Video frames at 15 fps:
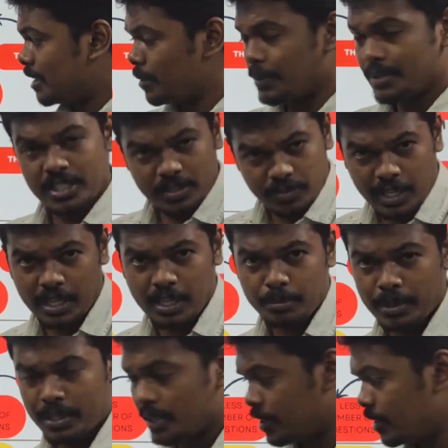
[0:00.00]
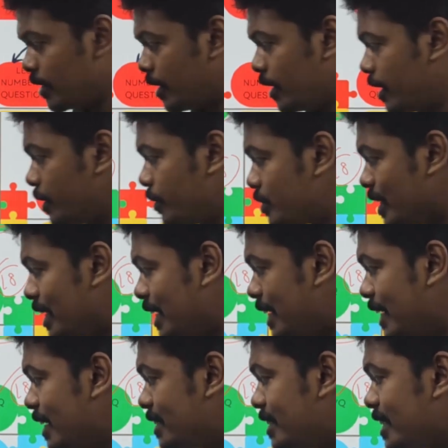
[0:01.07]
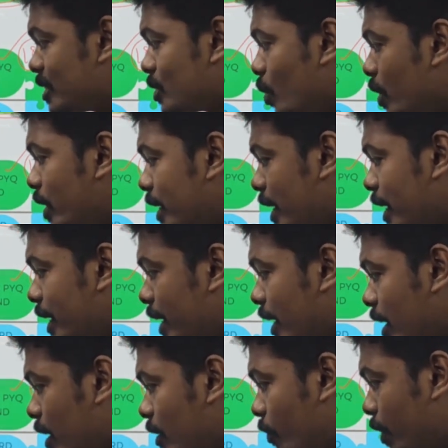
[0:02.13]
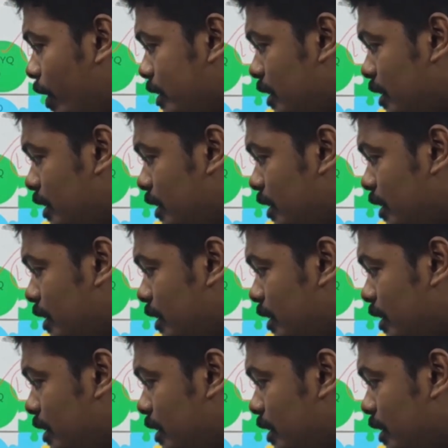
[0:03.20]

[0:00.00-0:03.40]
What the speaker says: syllabus is very limited, and you see easy scoring area. For